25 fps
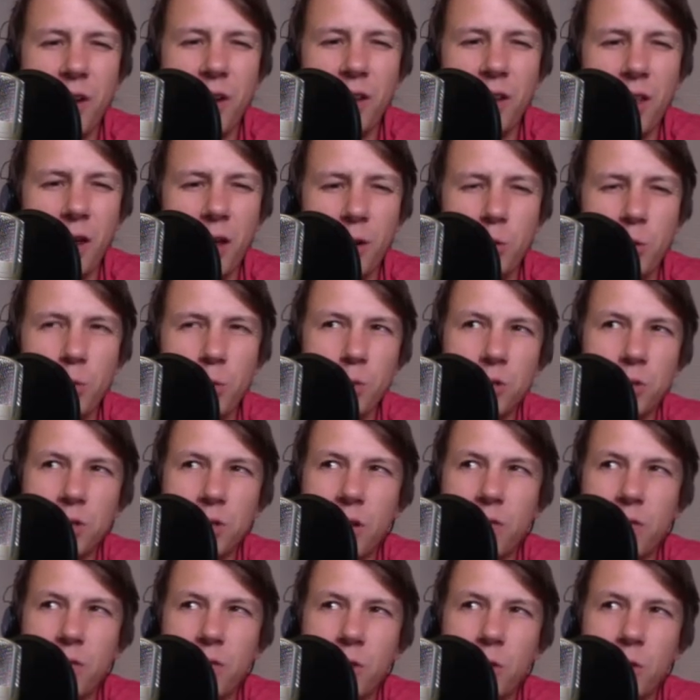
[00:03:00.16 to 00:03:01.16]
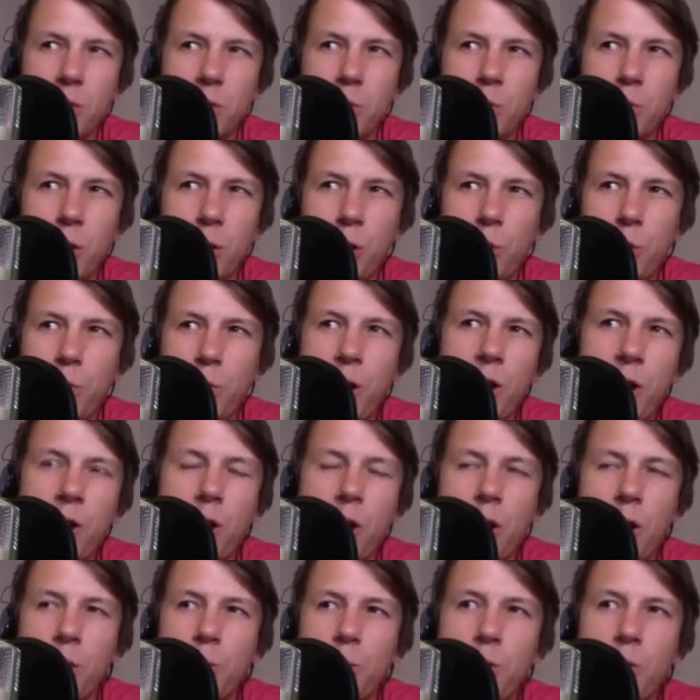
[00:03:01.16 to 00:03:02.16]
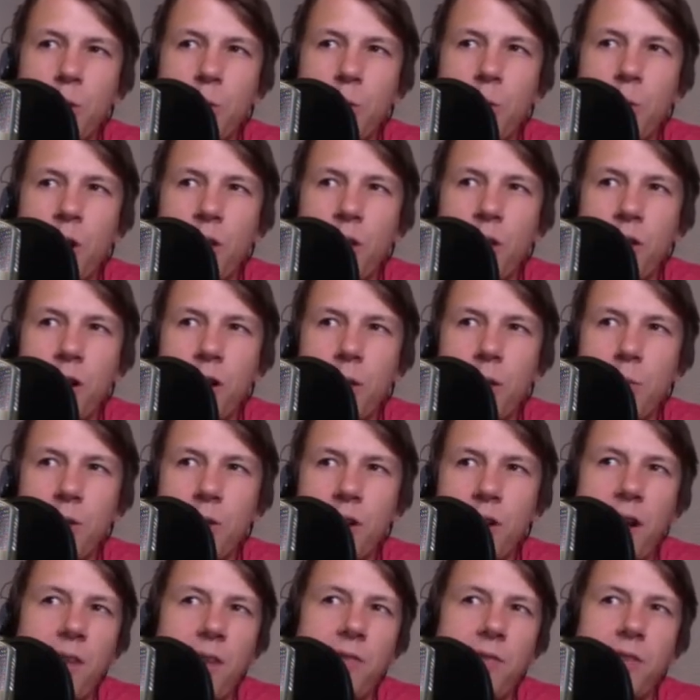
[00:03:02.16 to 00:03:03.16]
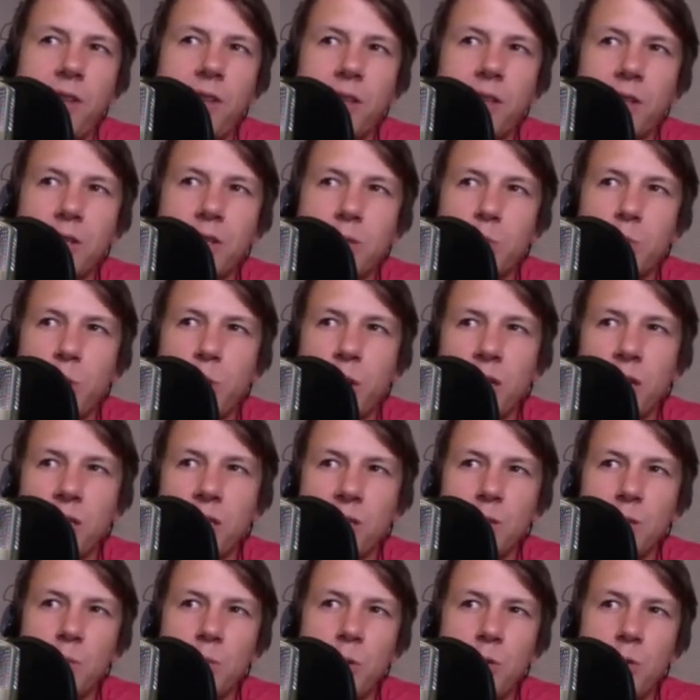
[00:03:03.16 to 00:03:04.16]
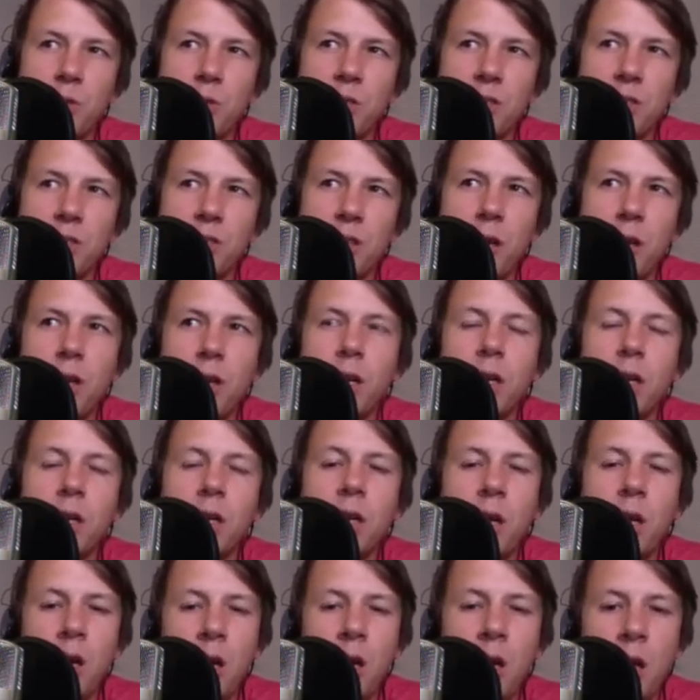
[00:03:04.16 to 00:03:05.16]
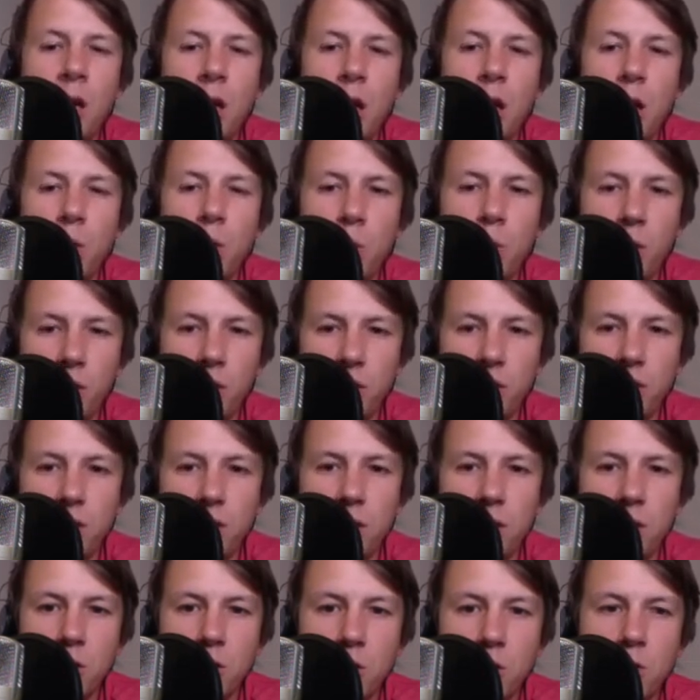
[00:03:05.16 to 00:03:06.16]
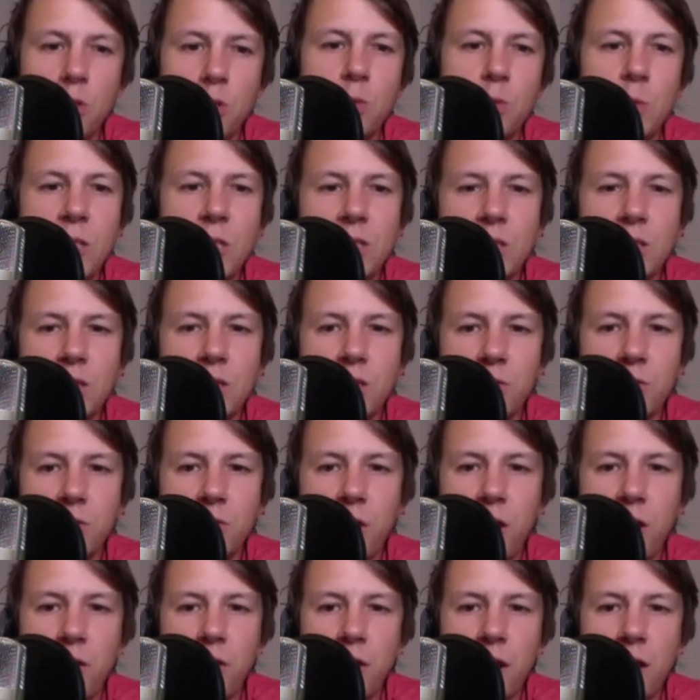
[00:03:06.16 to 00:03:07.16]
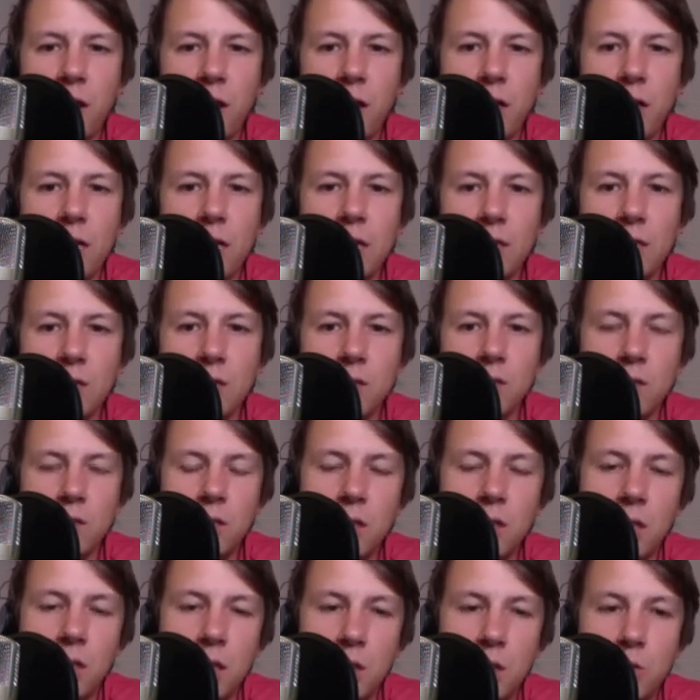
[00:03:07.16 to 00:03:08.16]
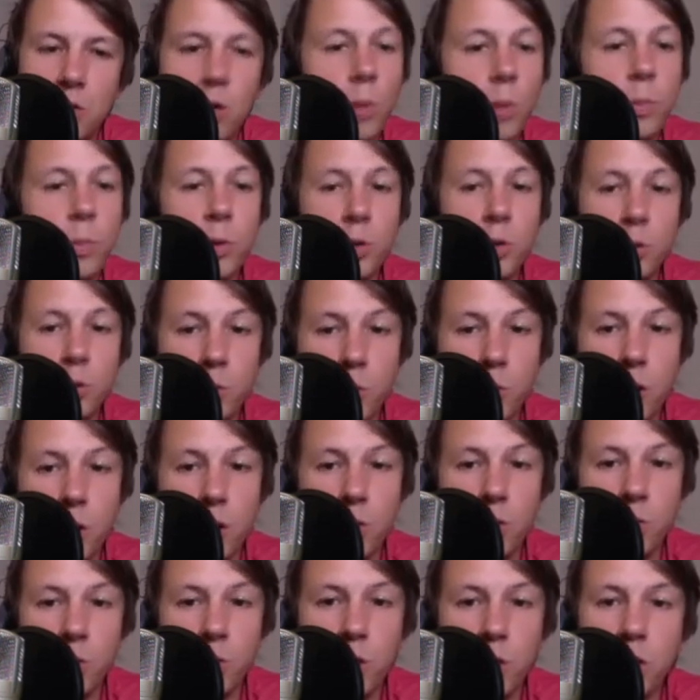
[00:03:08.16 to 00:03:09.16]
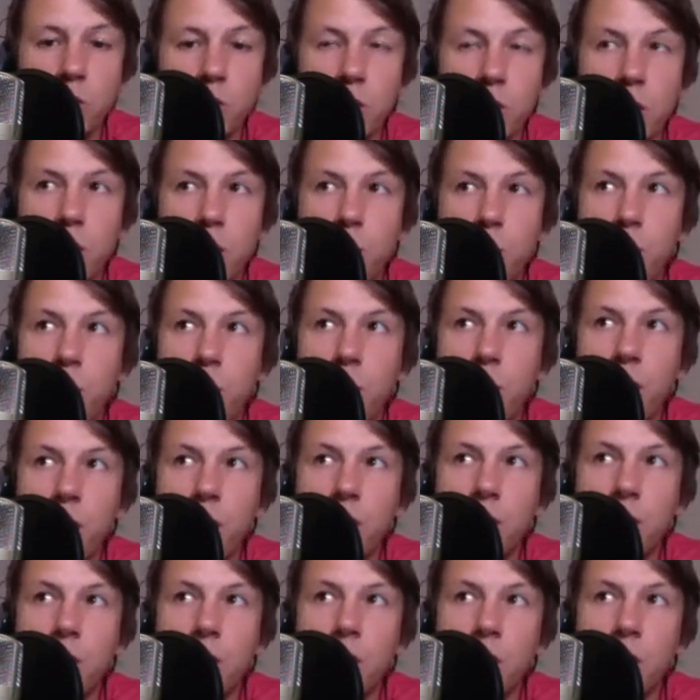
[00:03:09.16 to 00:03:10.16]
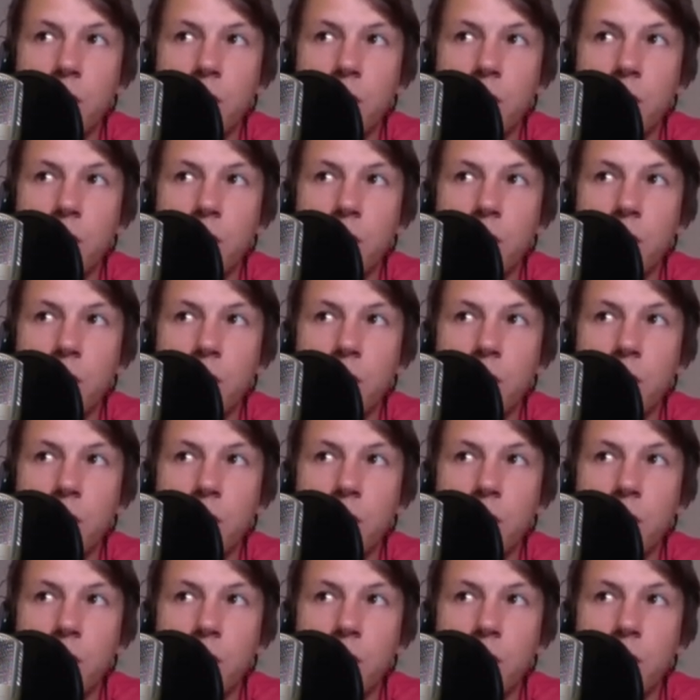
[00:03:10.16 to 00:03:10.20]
a lot of cool stuff and you can bird by car pretty well there, but I feel like the spring is the most exciting. And one of the signature species to find there is the trumpeter swan, which actually had a big